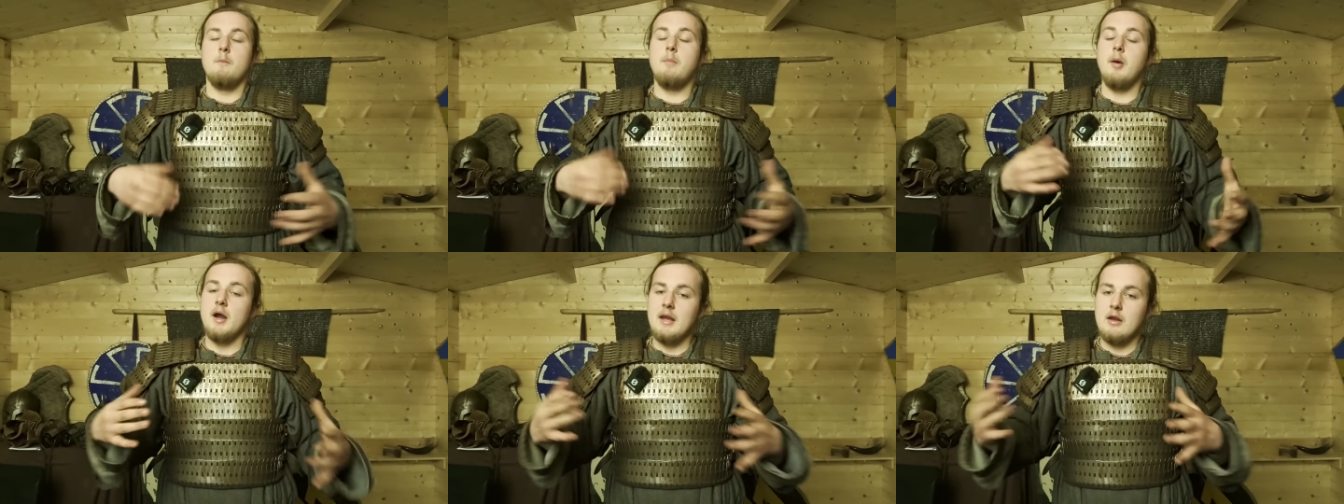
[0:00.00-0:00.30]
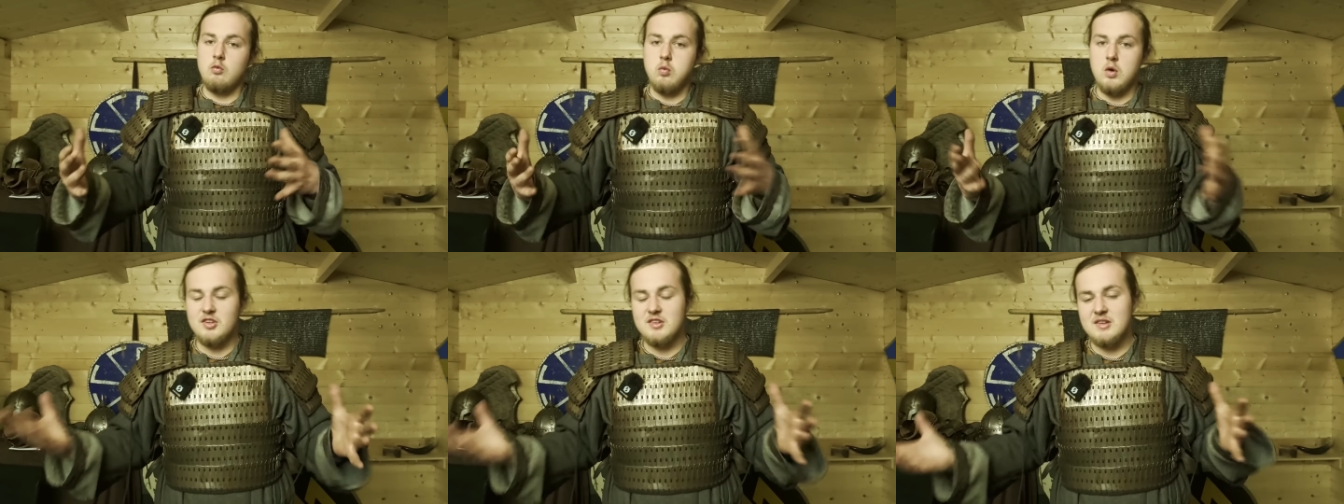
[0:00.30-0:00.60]
but
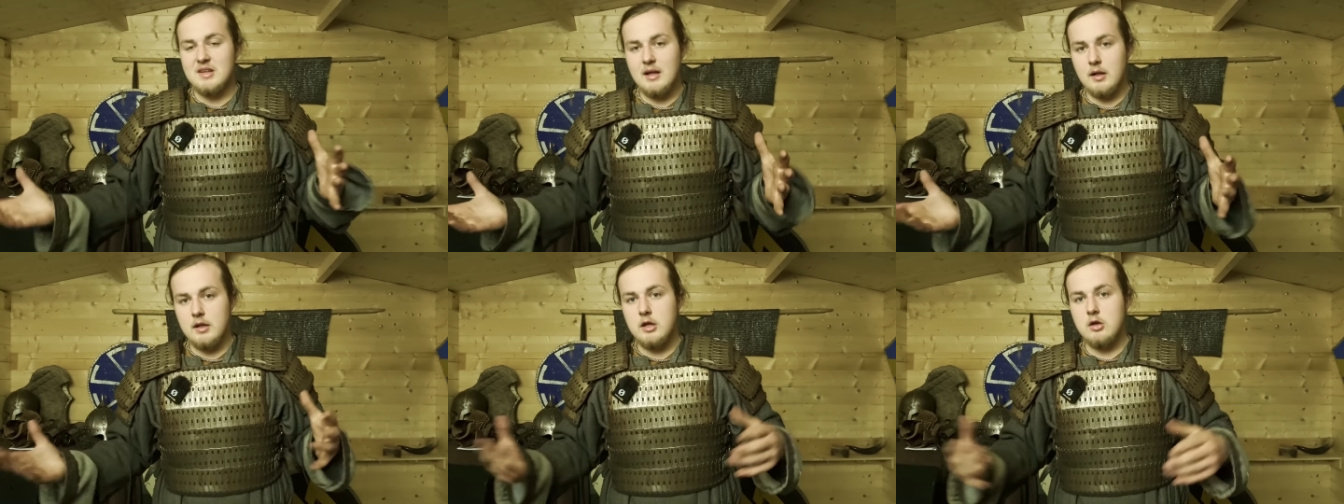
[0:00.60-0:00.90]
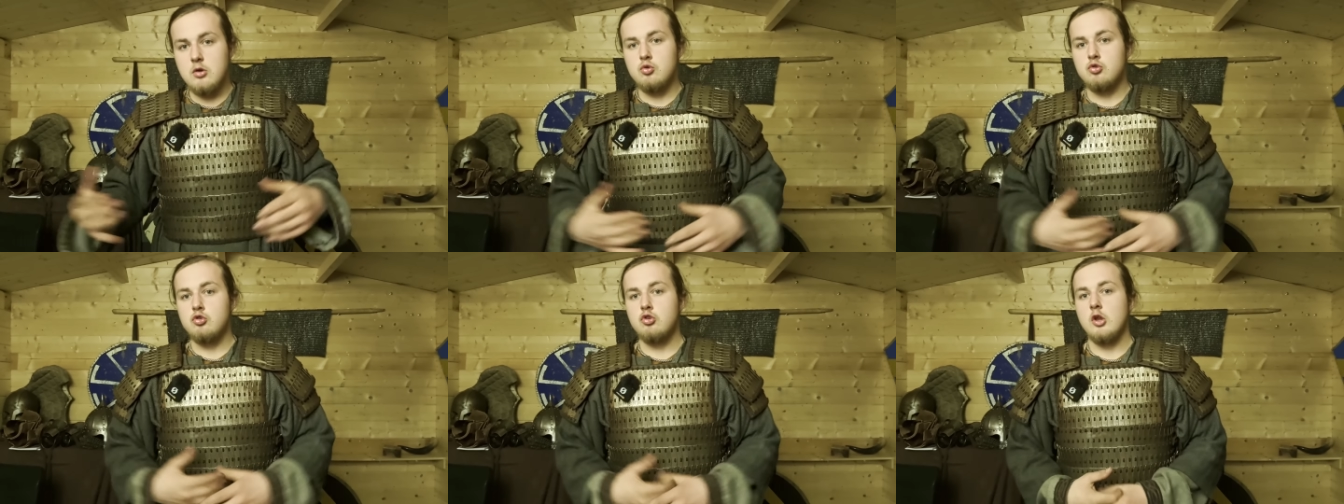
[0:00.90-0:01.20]
it was still
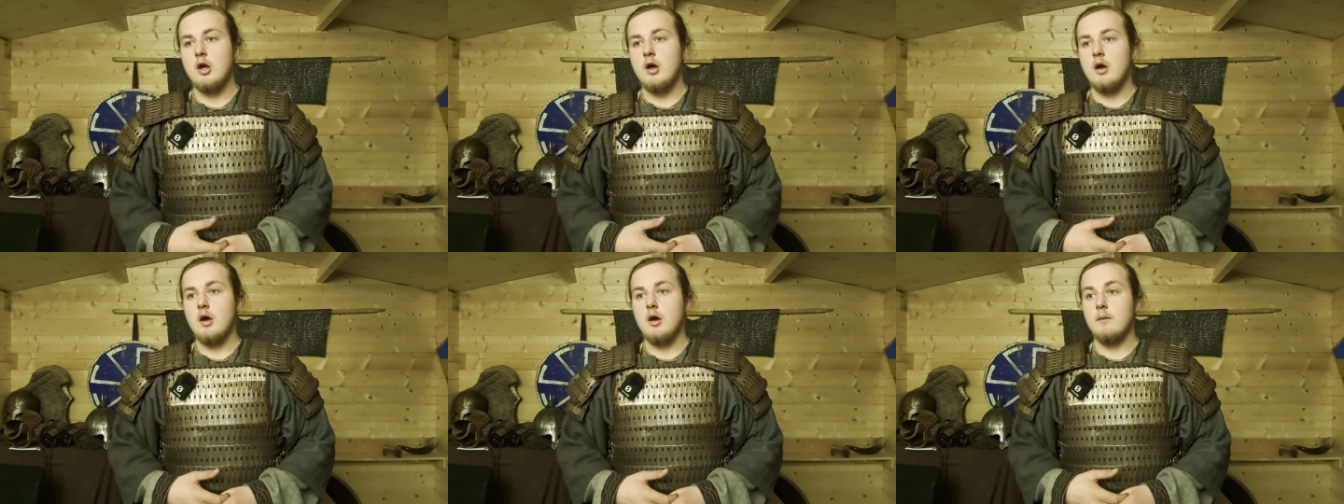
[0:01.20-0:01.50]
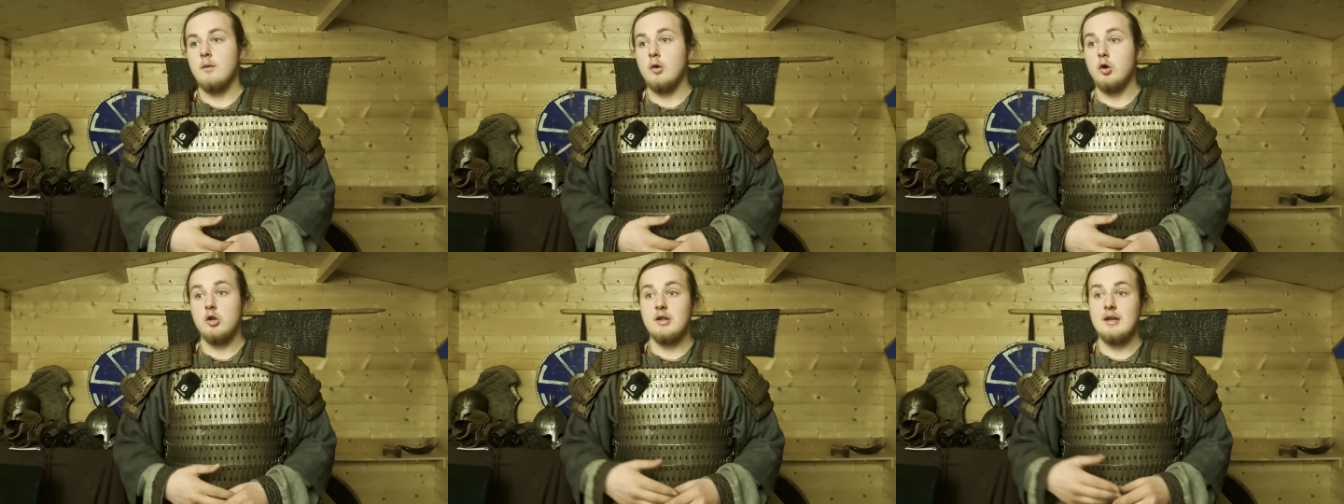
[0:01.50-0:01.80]
used
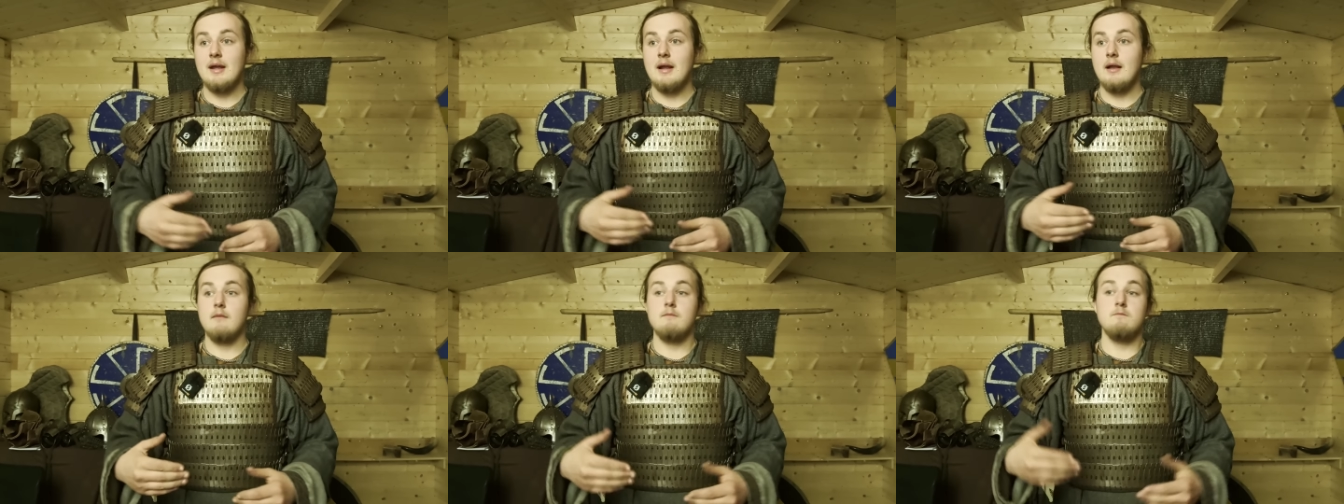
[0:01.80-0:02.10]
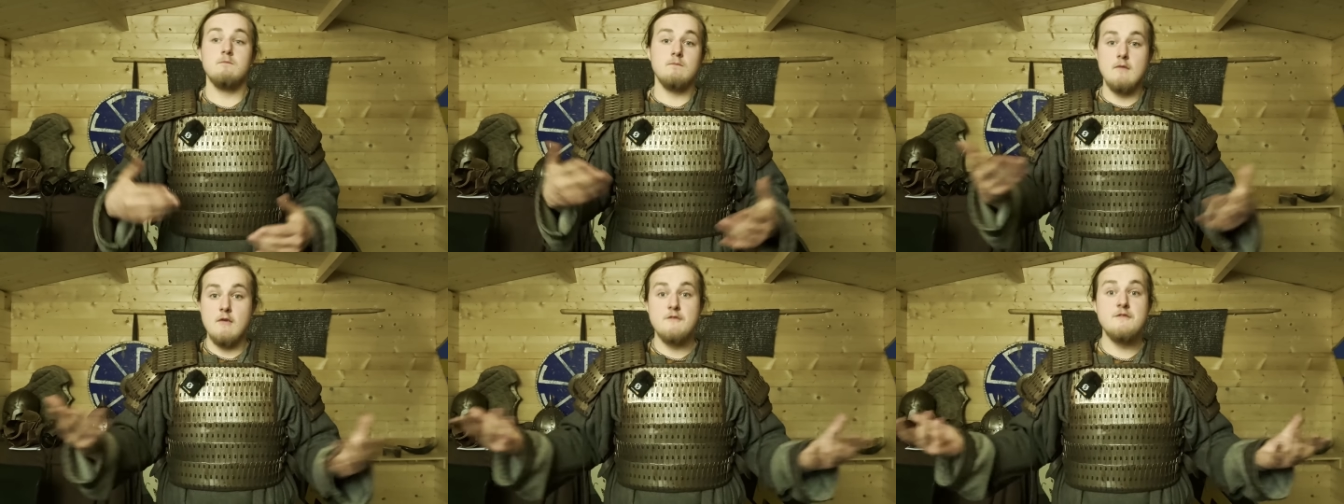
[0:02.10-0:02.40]

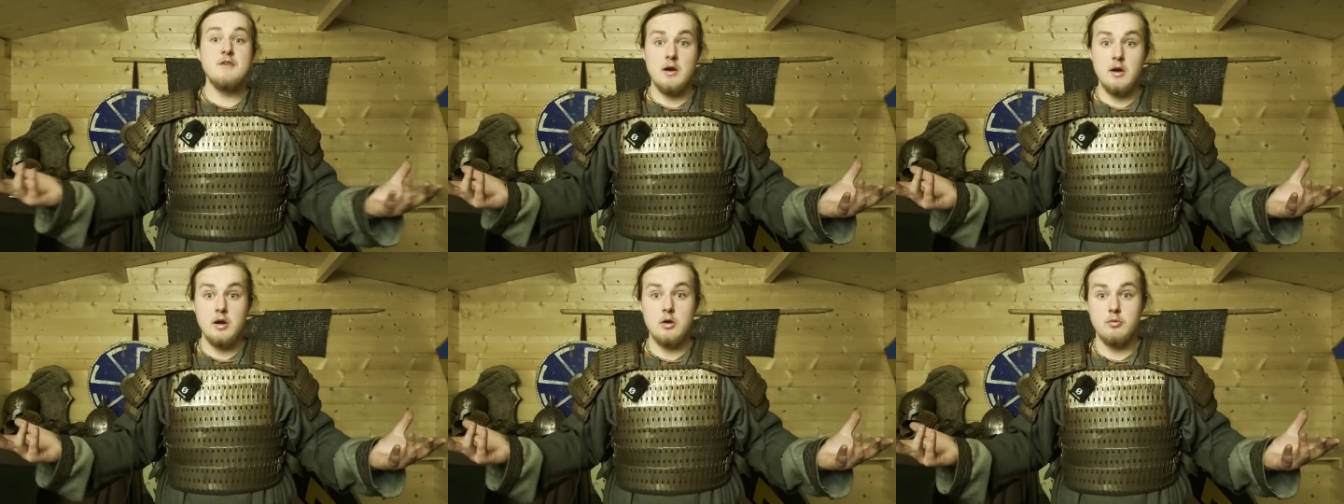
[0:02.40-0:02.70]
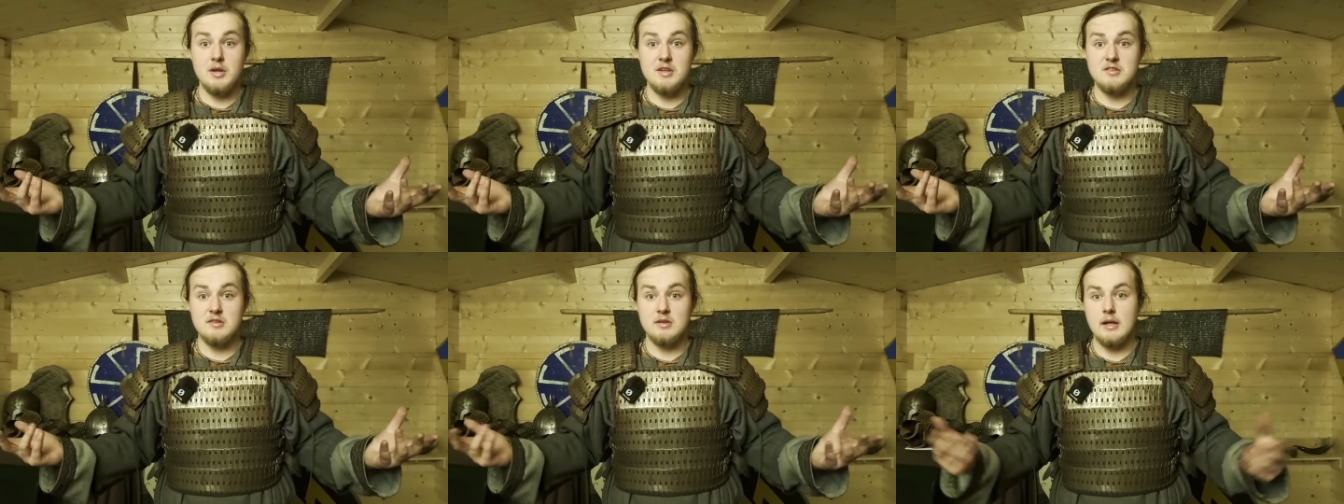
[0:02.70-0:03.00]
until very
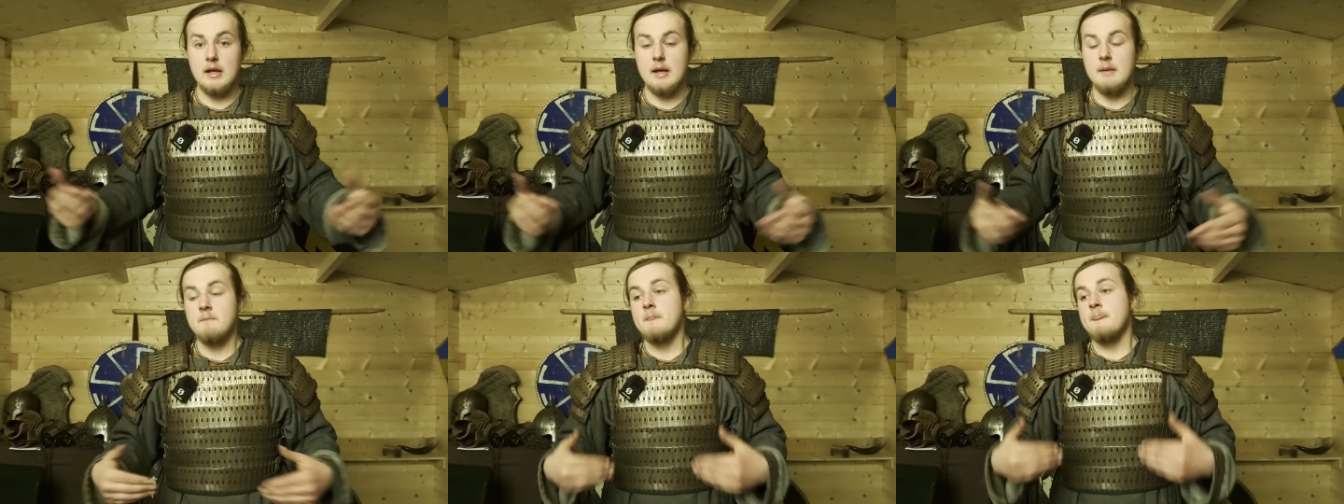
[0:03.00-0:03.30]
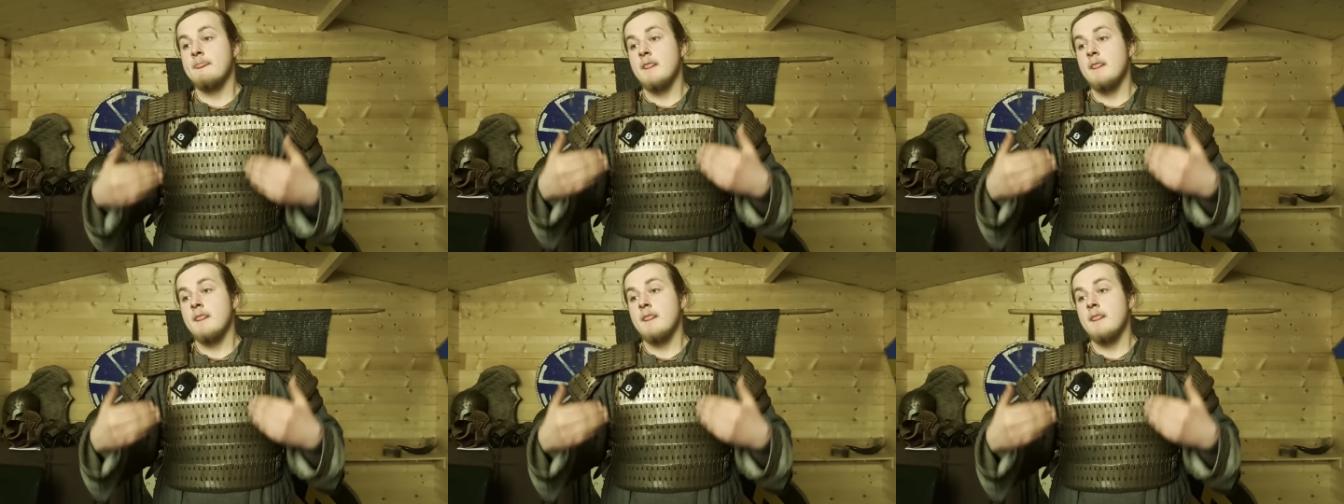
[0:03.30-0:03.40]
recently.